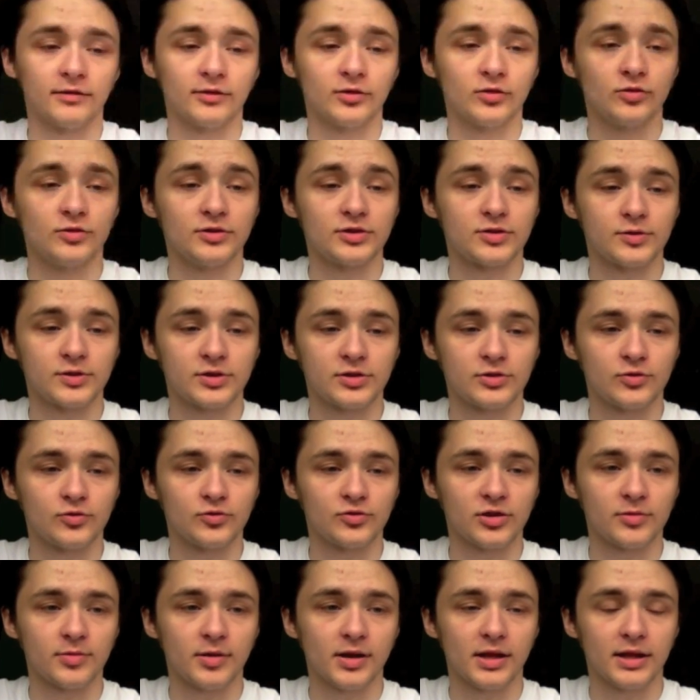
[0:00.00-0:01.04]
of the Duelist, which is
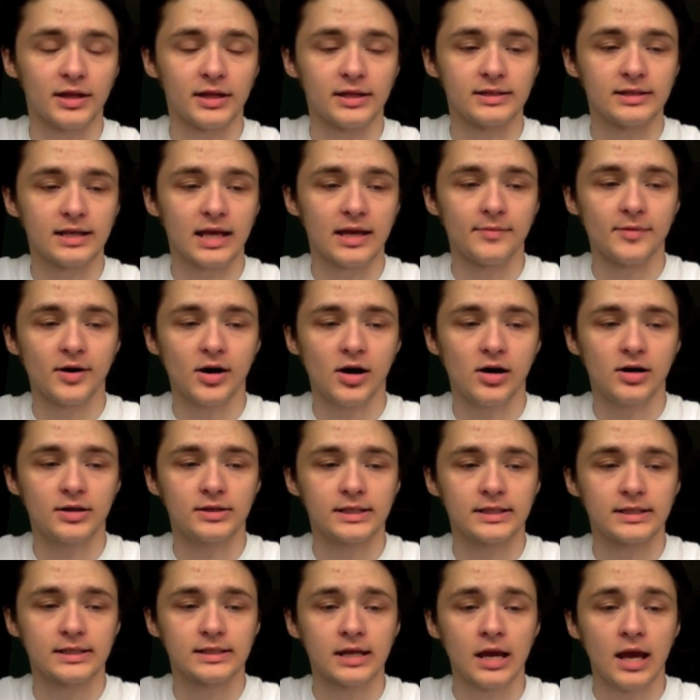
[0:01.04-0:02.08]
also by the same
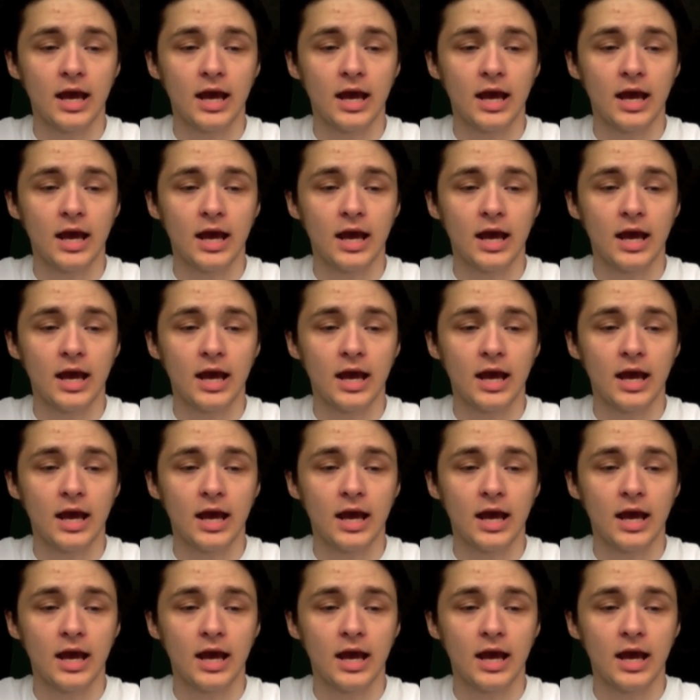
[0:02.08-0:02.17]
artist.